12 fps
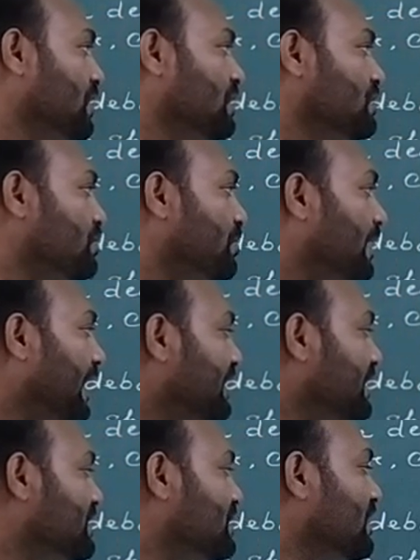So my
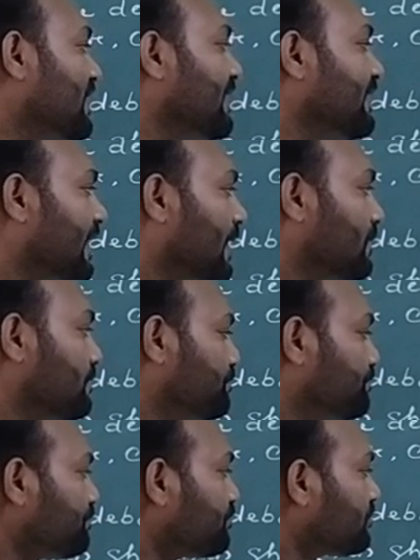dear children,
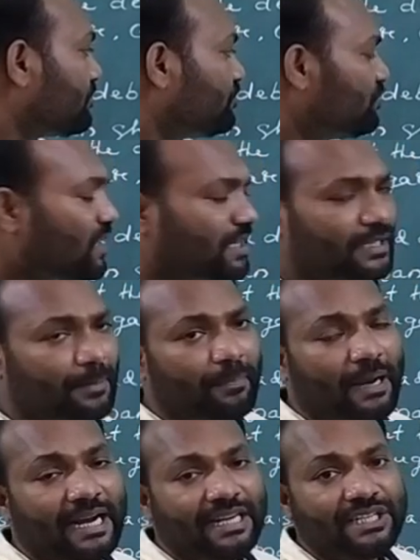here the
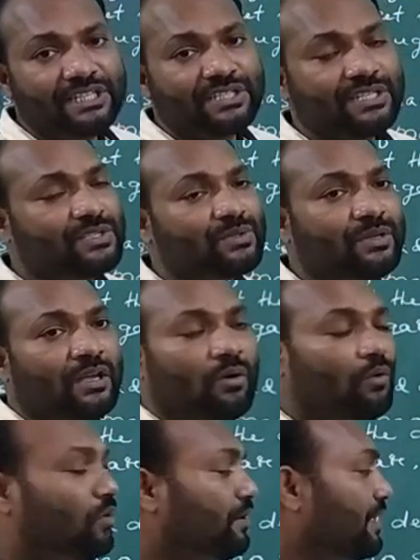plantations
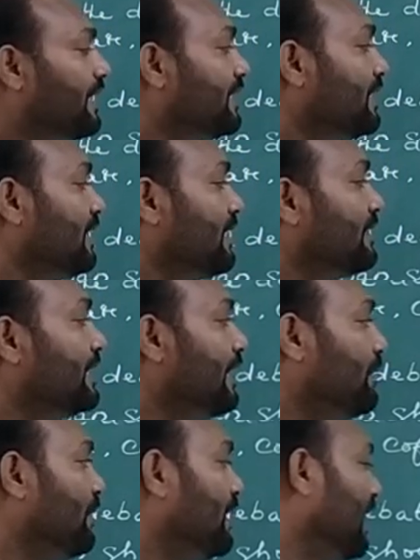owner, they were